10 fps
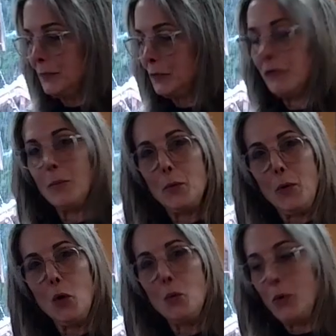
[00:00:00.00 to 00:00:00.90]
from the
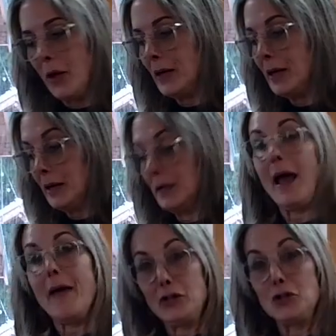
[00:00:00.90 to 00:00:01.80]
bone broth,
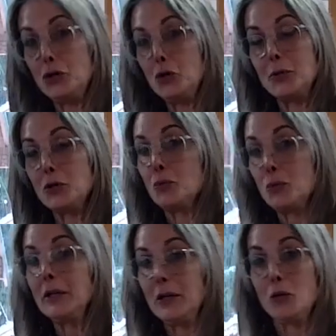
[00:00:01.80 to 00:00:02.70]
having soup is a
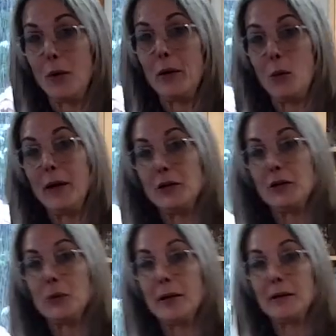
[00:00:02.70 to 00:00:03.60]
really great way to
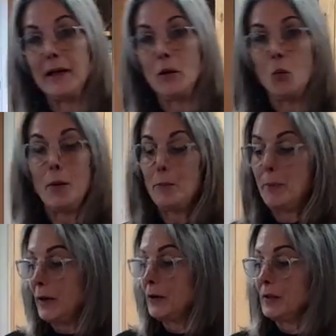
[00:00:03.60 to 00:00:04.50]
do it. And what
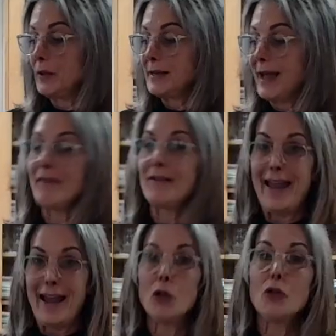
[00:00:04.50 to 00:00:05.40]
better than to have a
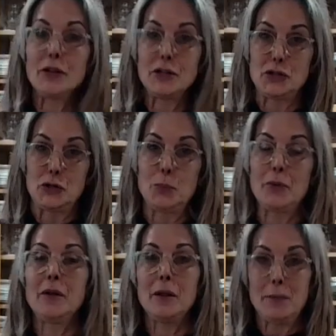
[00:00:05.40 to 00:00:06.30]
healthy soup
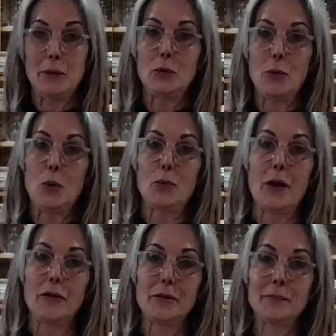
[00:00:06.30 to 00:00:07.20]
made with bone
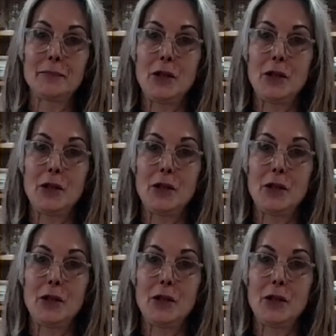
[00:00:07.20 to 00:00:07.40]
broth?